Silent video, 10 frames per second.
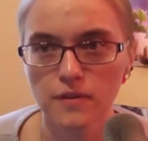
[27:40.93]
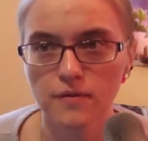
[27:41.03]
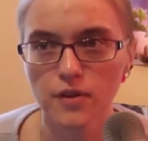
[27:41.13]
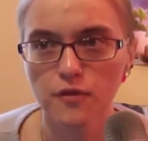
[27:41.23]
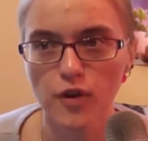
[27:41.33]

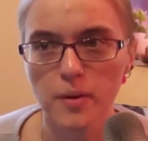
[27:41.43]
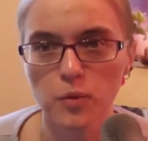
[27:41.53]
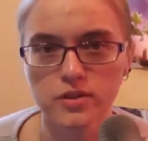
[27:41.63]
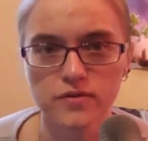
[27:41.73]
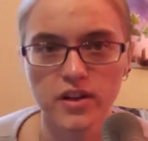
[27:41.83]
the frat
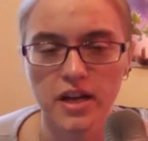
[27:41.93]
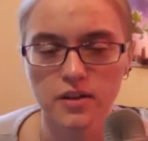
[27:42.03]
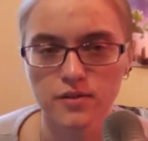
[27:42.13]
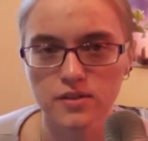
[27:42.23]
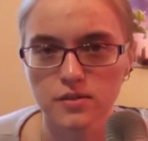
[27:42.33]
boys of
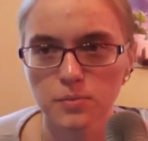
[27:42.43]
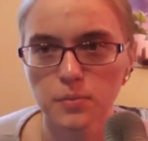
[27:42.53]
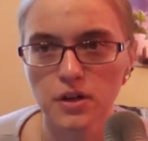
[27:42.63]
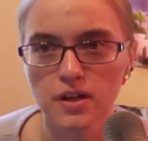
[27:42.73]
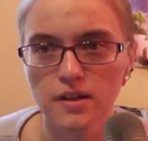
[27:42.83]
Dionysus,
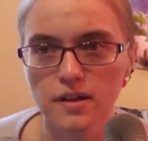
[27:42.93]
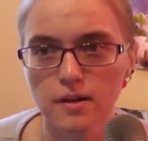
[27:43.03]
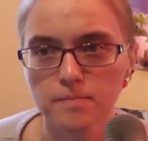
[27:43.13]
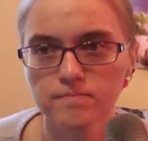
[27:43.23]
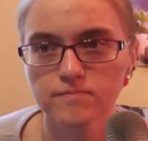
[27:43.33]
but
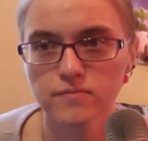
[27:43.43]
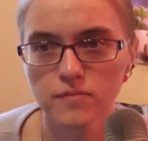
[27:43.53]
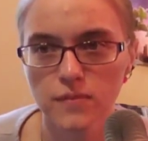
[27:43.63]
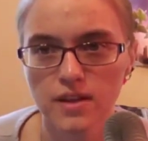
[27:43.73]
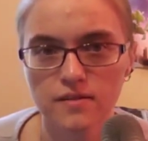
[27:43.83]

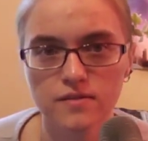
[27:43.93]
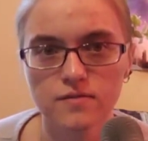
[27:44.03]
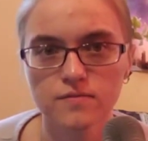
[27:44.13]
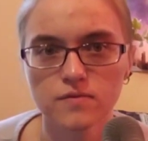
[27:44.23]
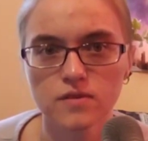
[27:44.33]
it
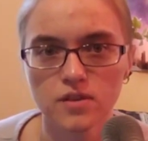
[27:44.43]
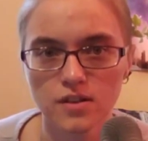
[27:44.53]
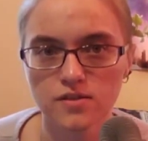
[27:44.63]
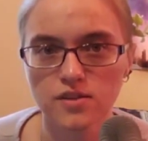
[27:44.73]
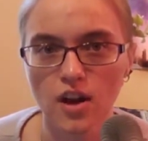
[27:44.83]

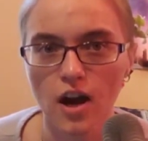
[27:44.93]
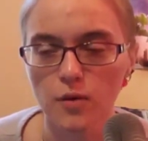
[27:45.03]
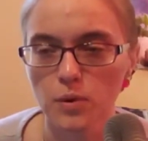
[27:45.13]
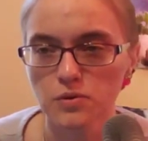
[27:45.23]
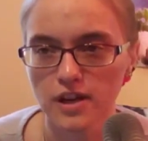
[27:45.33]
does knock
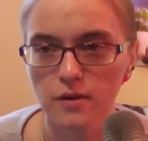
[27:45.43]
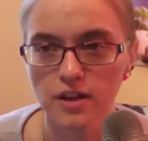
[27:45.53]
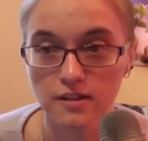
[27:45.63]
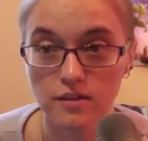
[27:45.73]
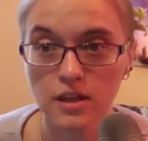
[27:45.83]
Rose out,
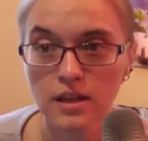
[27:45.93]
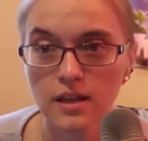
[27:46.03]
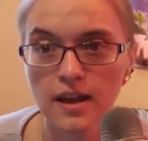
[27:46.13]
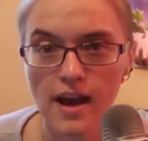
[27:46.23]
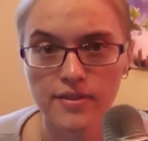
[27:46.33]
and
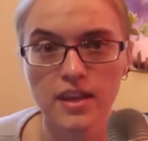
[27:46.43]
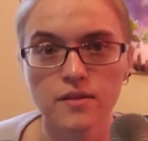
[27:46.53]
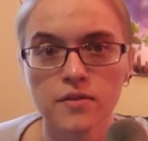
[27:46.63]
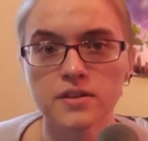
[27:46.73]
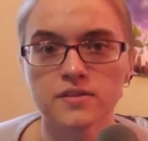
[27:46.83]
at the end
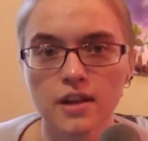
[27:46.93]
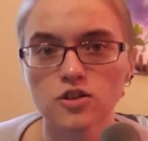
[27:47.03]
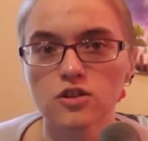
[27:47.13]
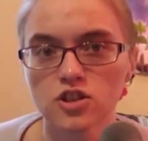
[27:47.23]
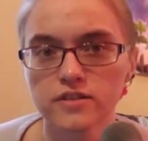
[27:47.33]
of this
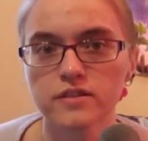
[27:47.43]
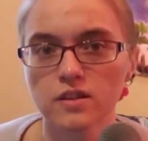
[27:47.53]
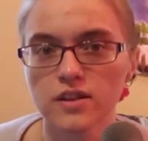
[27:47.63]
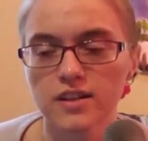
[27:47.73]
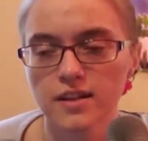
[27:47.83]
section, she's
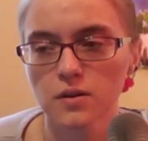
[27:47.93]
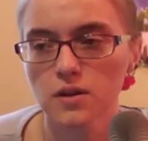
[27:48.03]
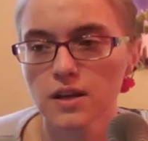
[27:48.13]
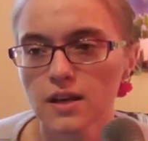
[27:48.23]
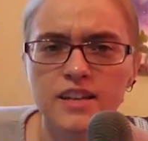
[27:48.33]
still knocked out.
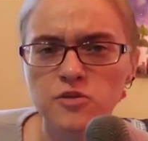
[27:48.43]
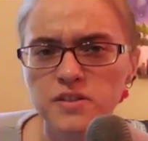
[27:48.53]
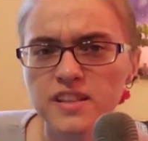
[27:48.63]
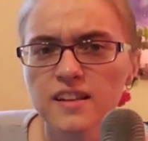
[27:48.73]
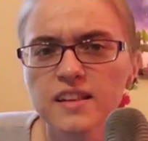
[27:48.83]

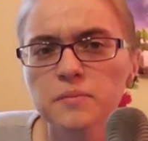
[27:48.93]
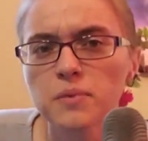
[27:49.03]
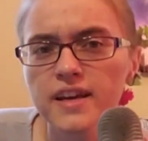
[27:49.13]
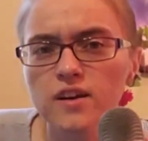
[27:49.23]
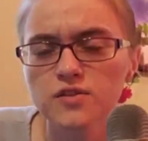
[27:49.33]
Interestingly,
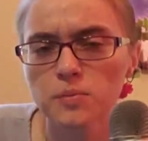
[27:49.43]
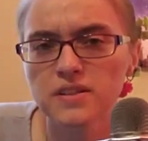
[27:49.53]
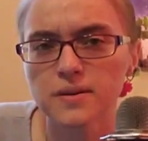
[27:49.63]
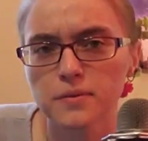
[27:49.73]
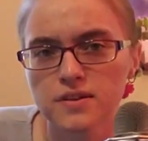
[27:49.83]
Blake also
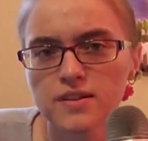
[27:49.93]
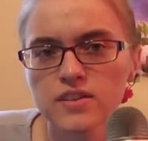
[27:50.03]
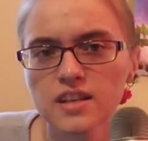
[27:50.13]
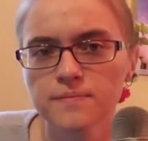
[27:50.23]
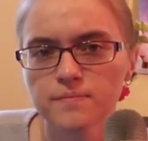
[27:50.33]
meets up with
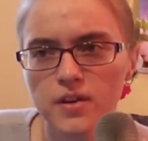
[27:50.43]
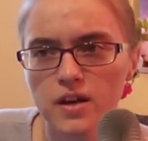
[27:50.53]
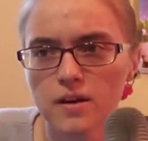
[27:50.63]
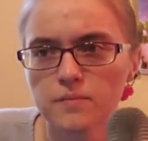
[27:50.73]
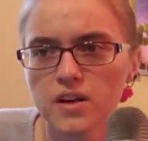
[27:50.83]
Tiffany,
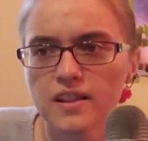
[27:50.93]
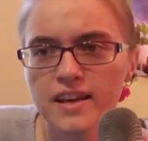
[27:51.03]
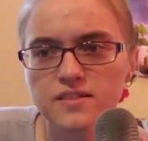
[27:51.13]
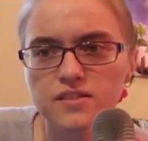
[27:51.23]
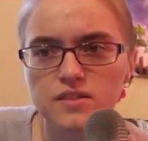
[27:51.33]

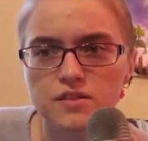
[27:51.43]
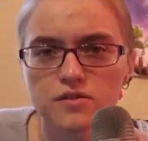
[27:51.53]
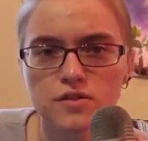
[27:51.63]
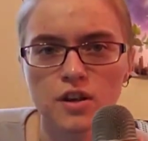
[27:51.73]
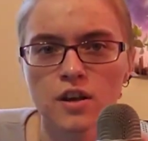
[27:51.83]

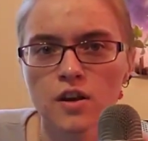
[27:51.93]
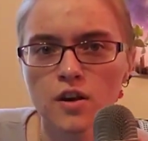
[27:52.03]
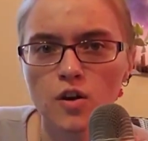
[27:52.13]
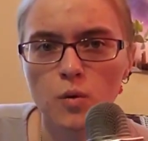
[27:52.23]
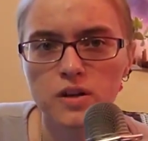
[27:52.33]
Alexis's
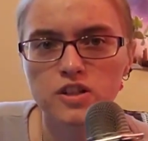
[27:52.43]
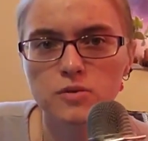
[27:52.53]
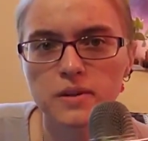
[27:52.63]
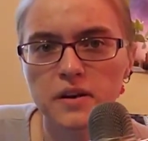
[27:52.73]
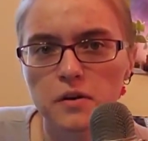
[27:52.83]

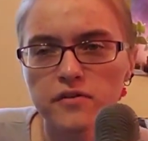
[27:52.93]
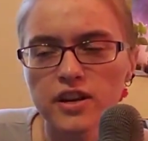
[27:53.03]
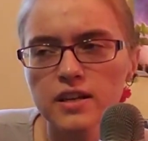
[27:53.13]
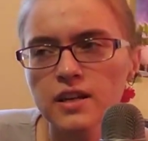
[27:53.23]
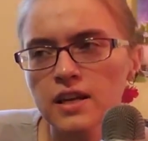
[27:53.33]
questionably
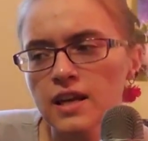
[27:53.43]
girlfriend,